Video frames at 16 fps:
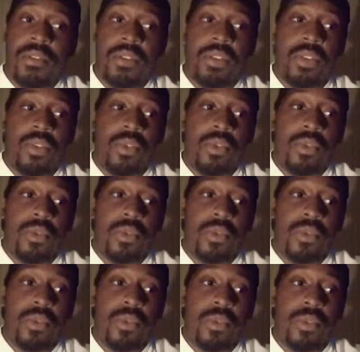
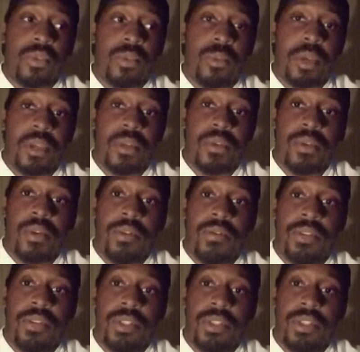to buy your
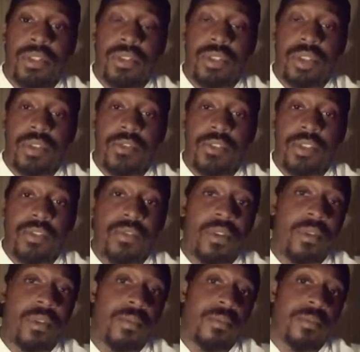crawfish and your shellfish
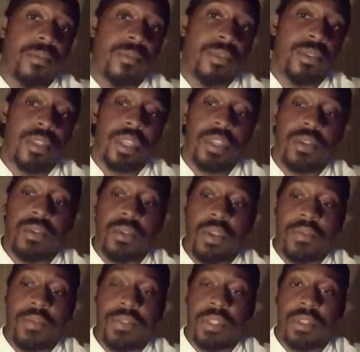from, so that you
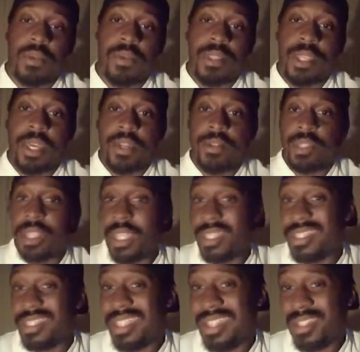don't have to deal with that, or so
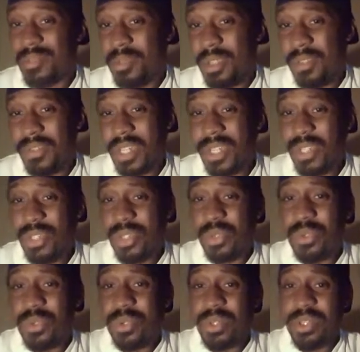that's not as big of an issue.